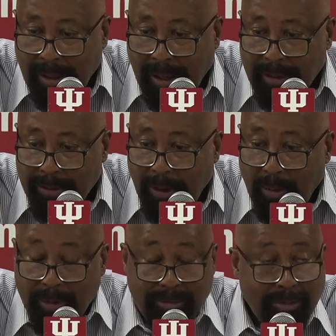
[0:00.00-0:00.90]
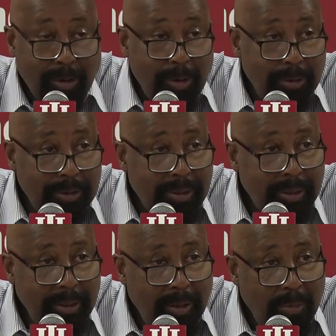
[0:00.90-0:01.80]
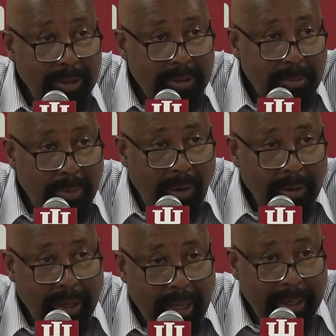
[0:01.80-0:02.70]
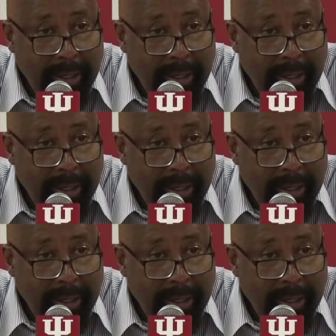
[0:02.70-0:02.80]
I, thought we froze. You know, once the ball got